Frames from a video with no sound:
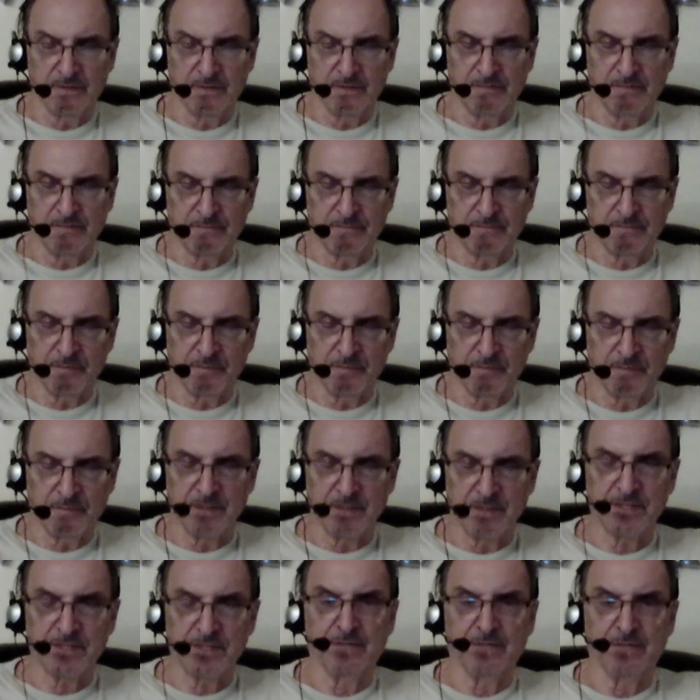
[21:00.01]
information
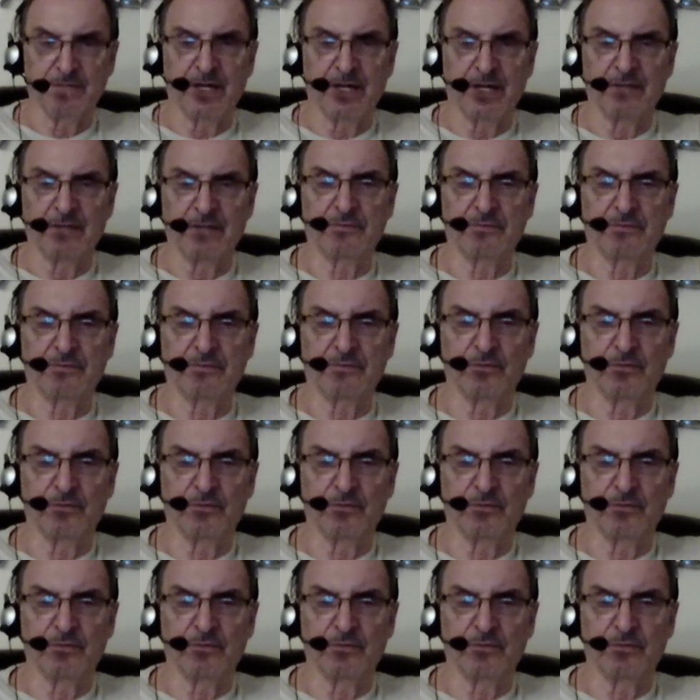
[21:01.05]
I'm getting through